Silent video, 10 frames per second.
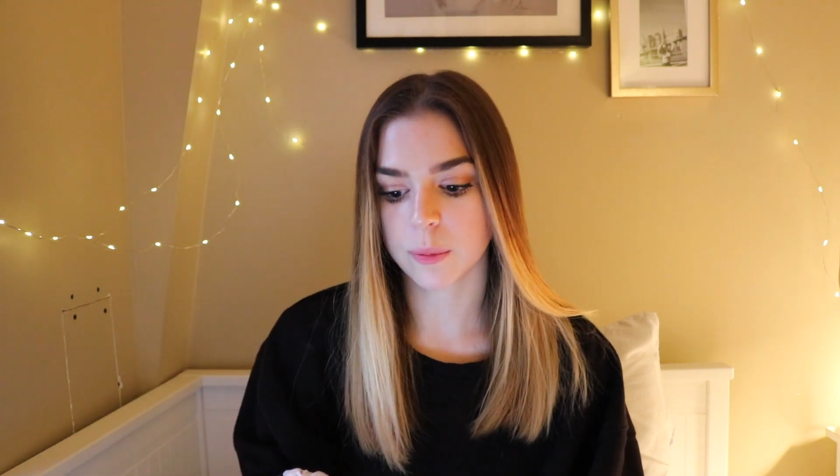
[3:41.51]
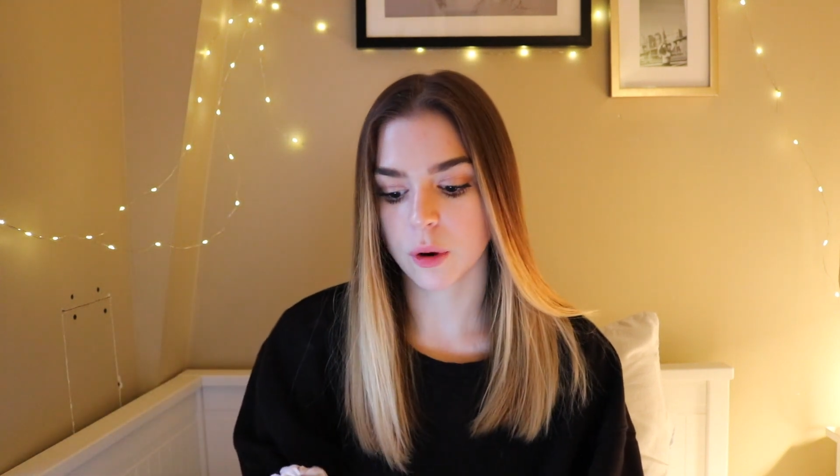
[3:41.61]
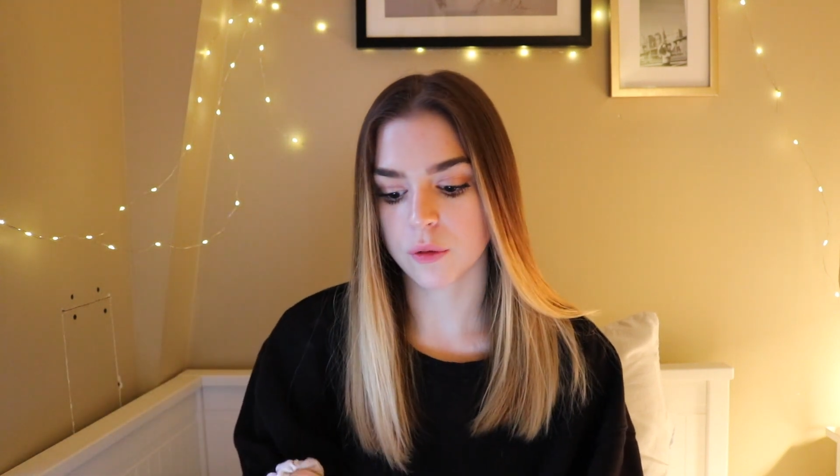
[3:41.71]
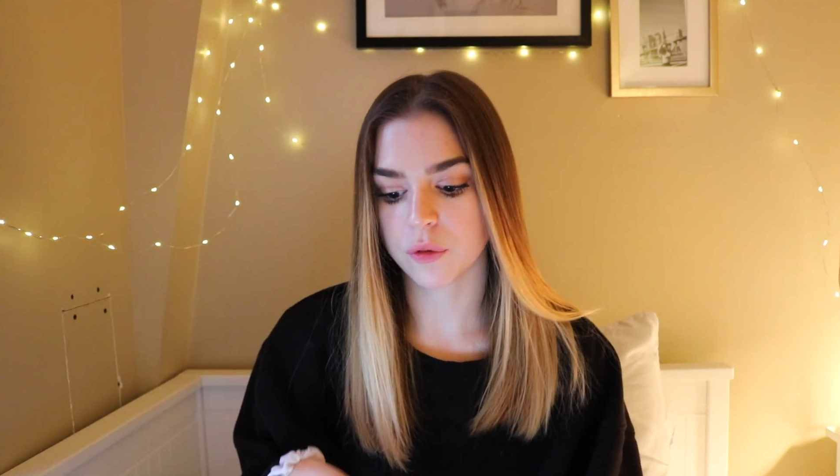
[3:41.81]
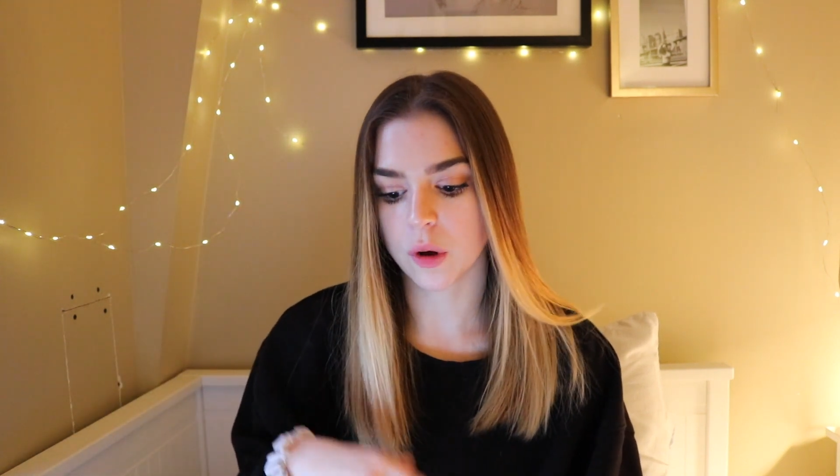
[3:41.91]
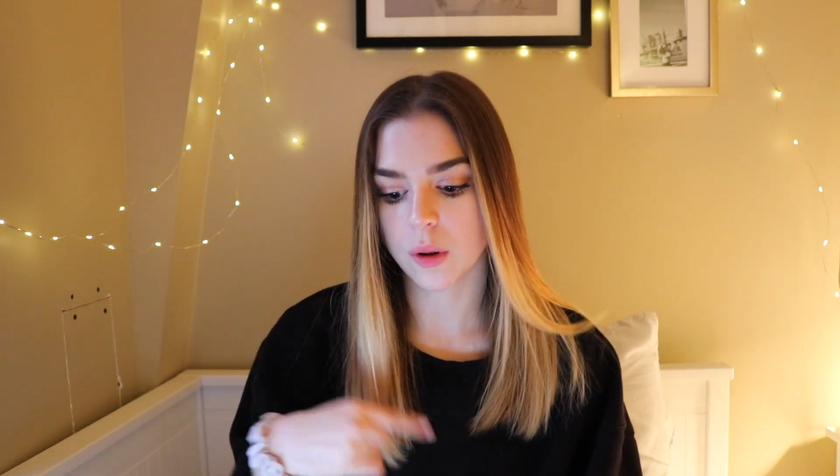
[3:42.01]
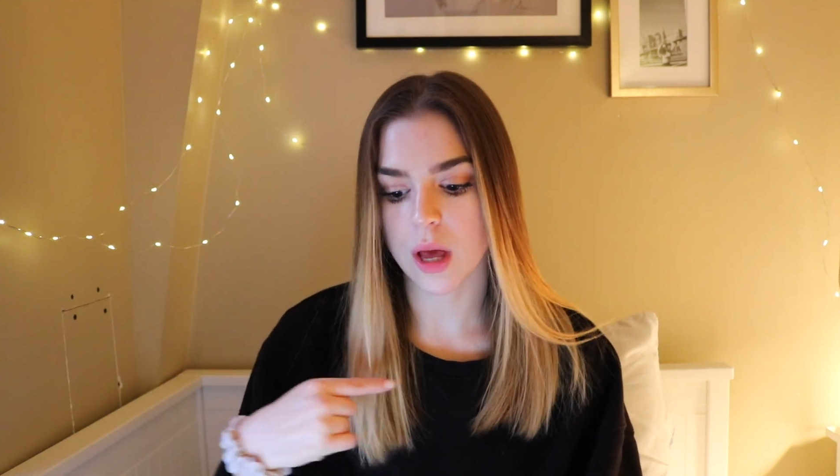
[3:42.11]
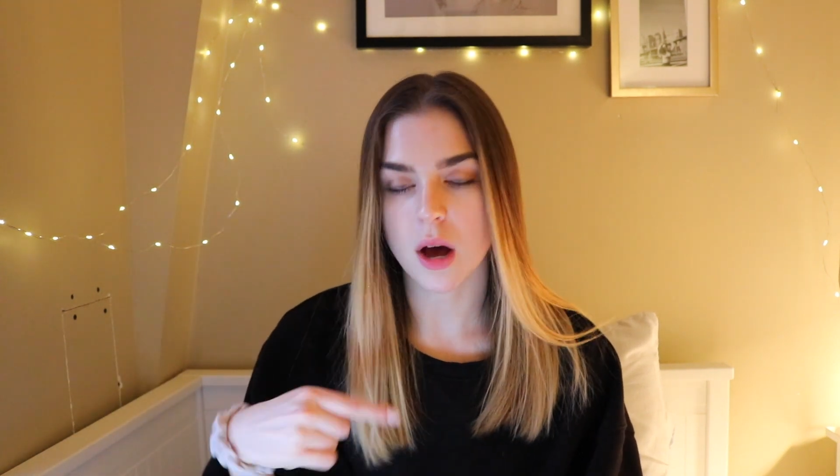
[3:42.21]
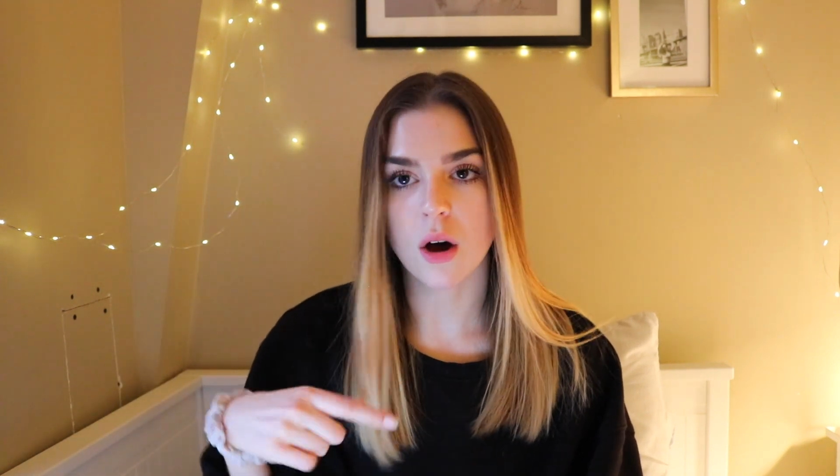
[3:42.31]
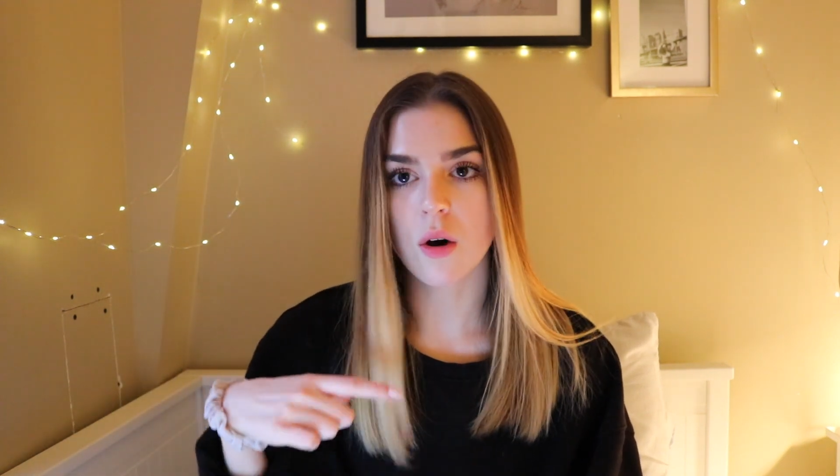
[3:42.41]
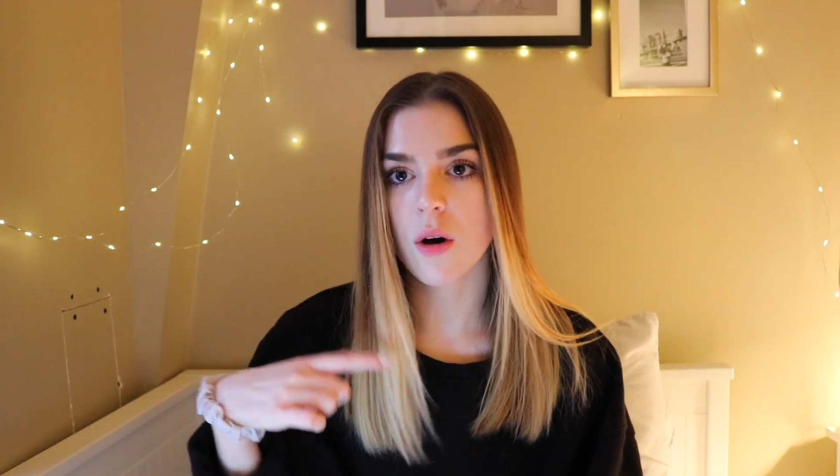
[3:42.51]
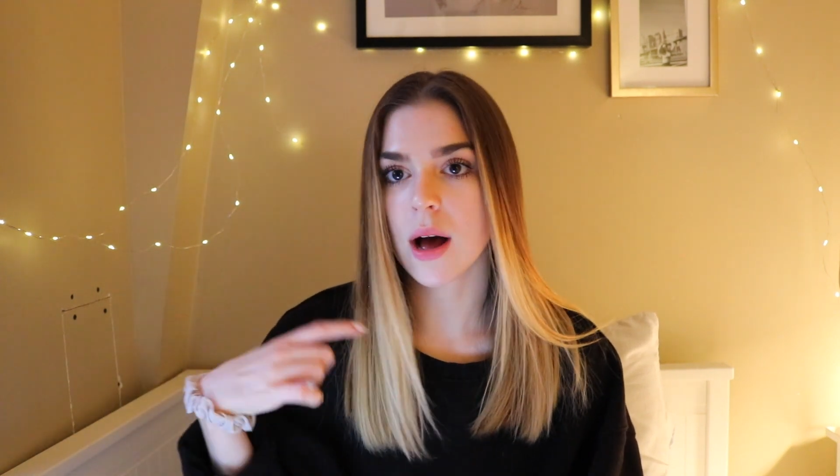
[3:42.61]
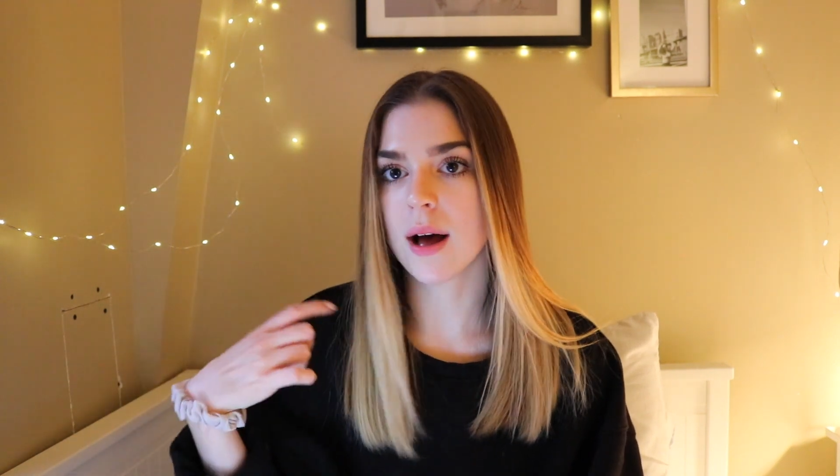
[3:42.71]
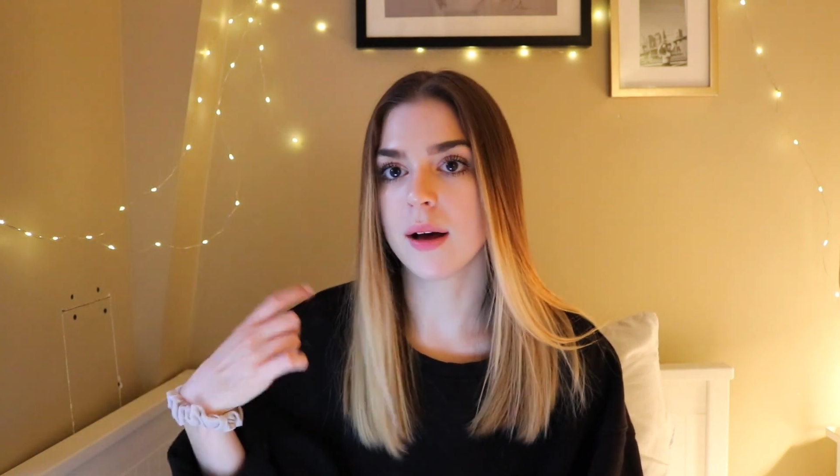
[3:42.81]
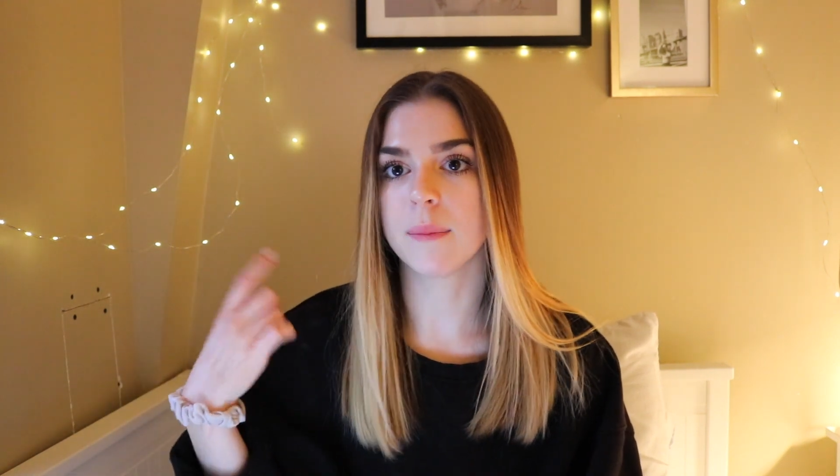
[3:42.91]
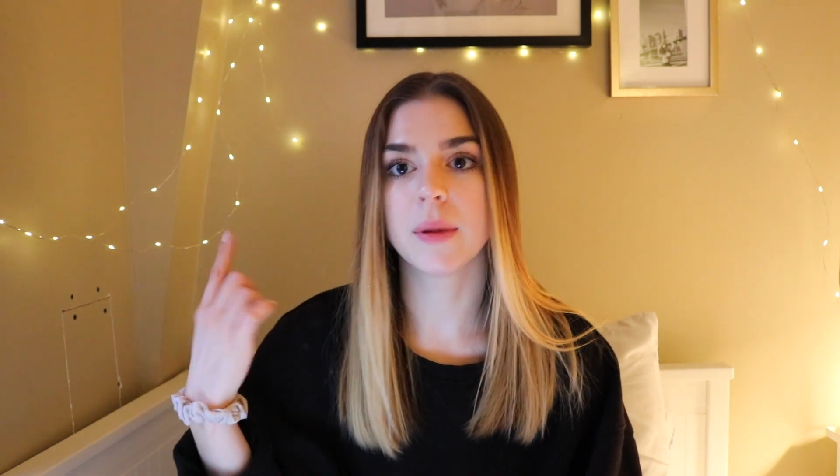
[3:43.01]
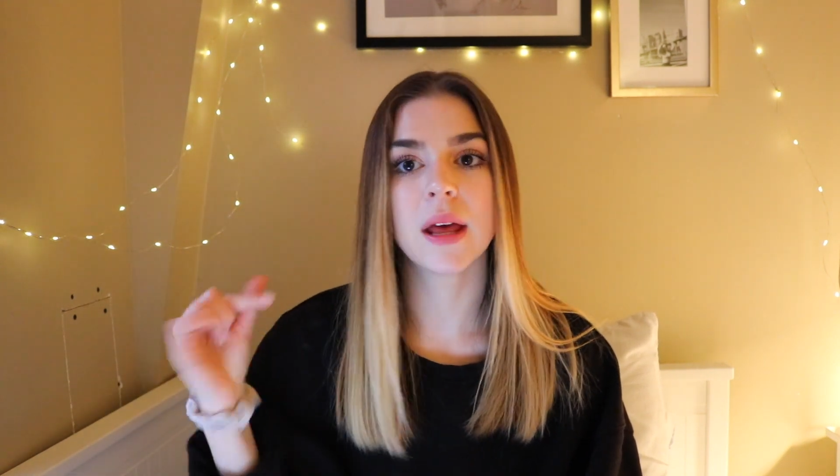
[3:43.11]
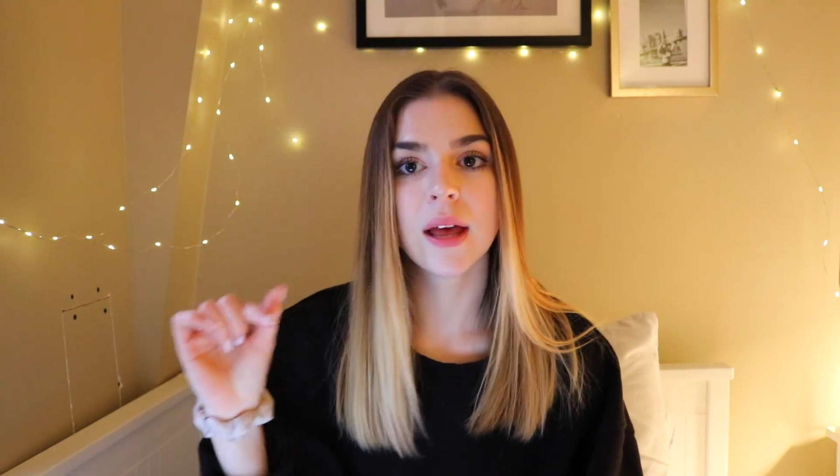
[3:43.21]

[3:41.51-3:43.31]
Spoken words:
portfolio,